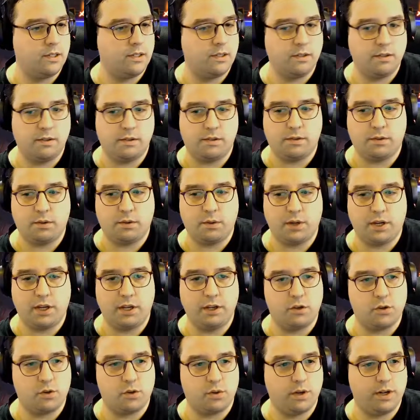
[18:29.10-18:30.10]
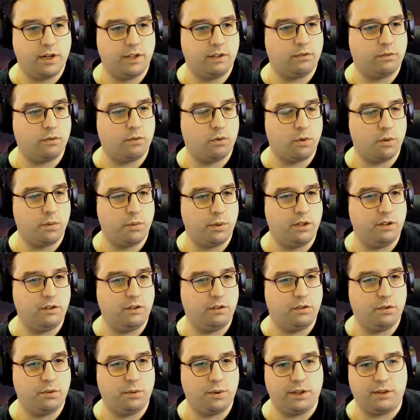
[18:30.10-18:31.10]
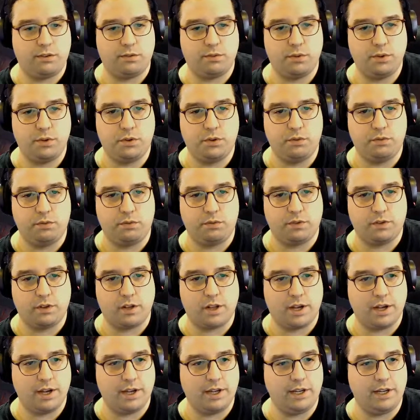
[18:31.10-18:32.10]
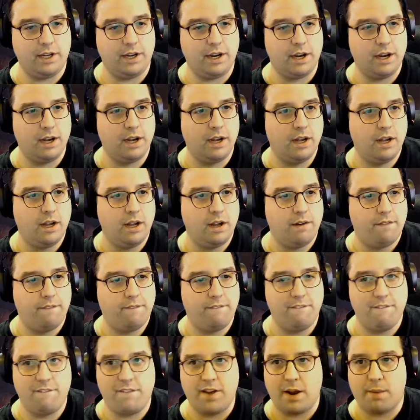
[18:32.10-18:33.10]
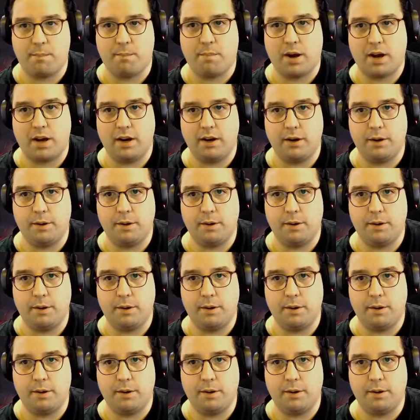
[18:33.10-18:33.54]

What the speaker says: So it can transform into a 3/2 flying vampire.